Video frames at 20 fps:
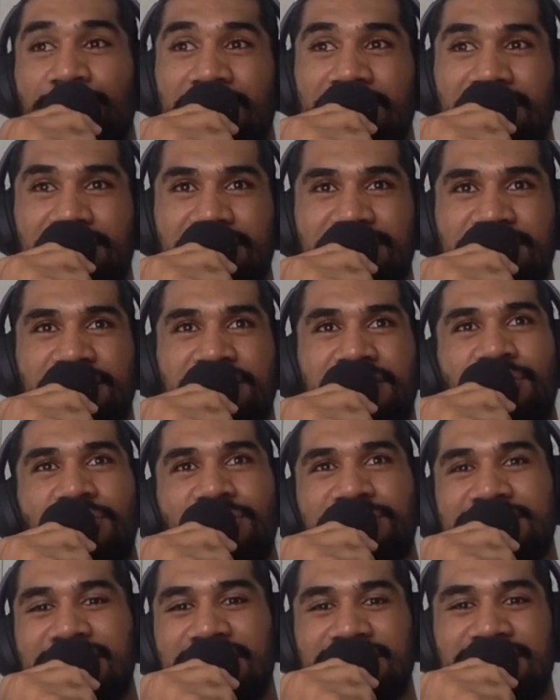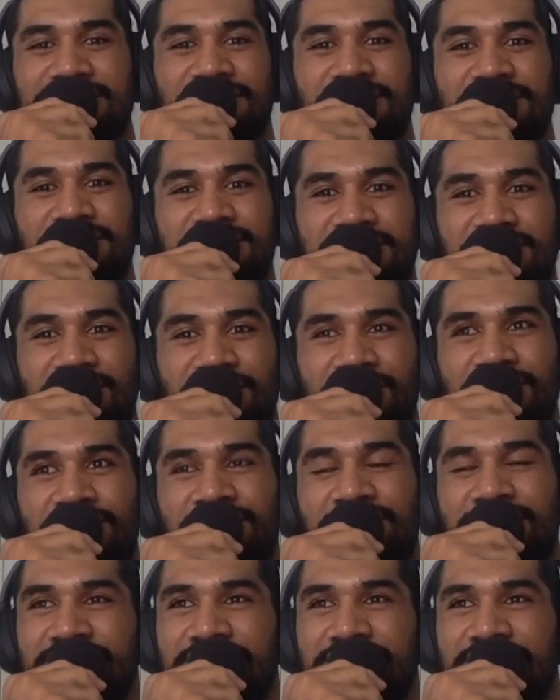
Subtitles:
like so they all take turns, the